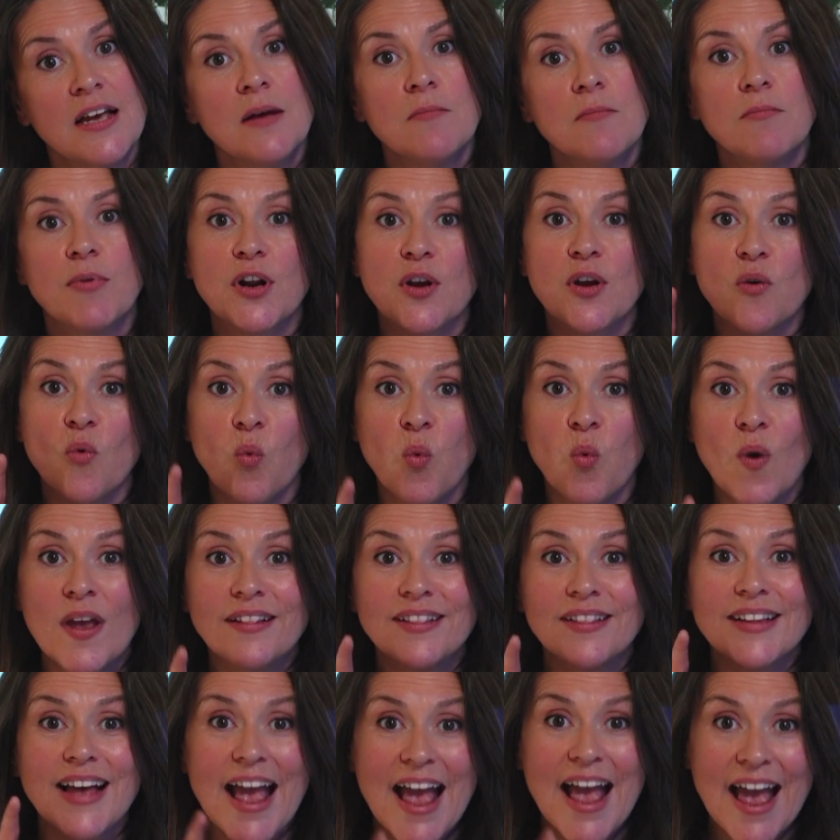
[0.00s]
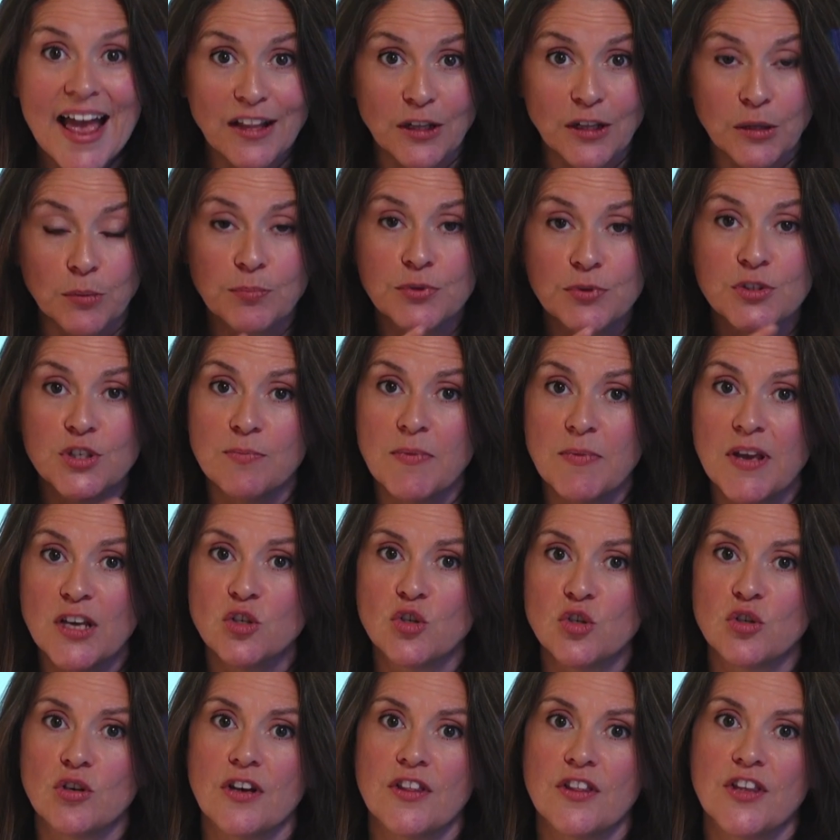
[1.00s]
but it will help to make
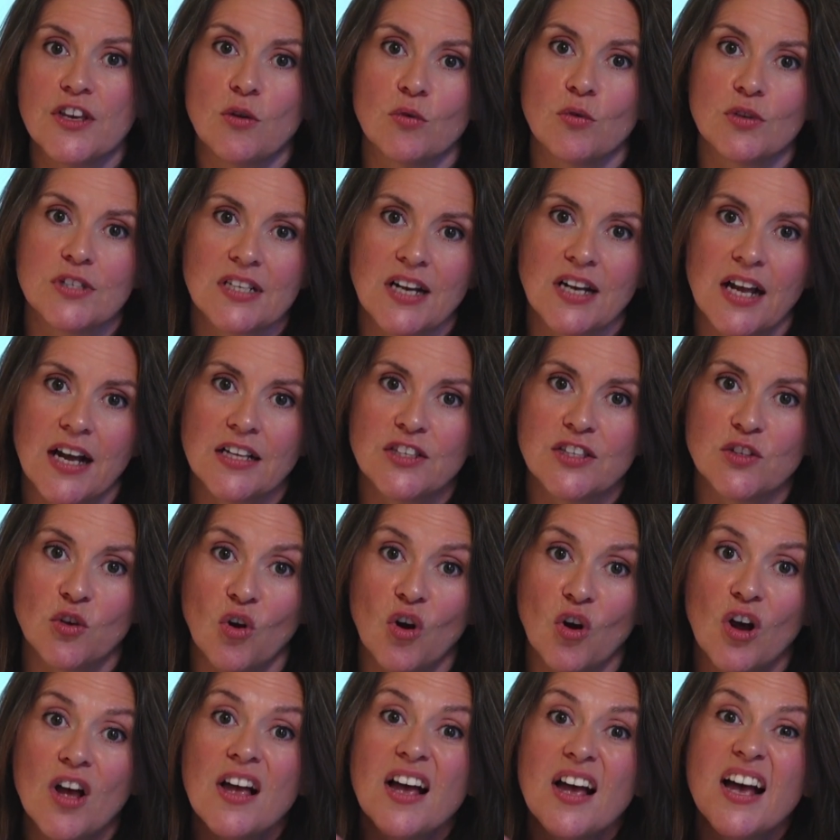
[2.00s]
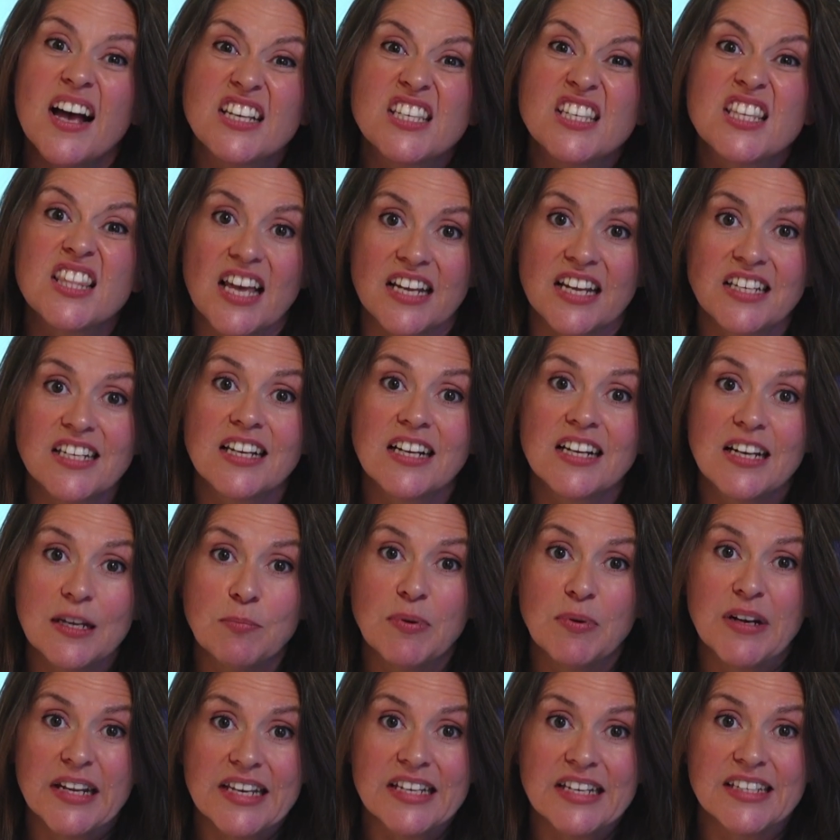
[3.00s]
sure that your slides are aesthetically
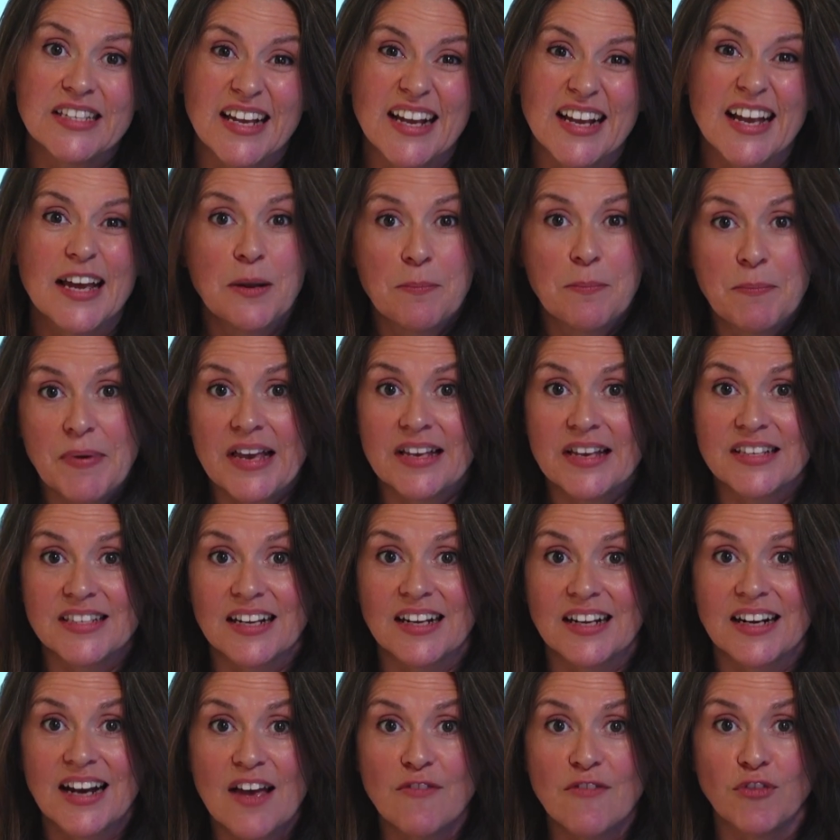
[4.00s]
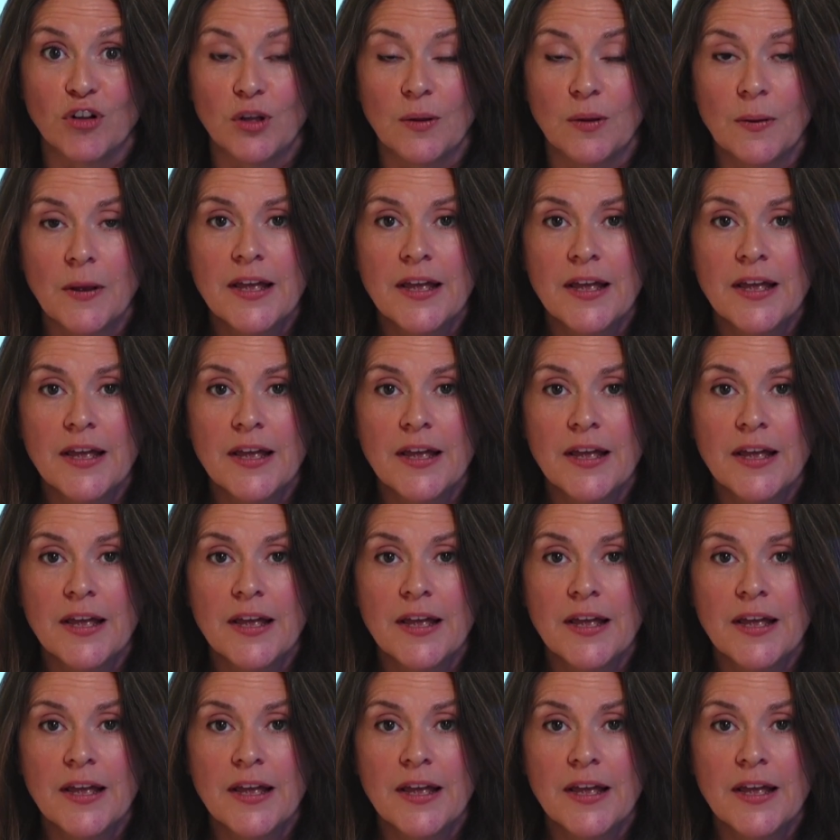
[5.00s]
pleasing at a basic level,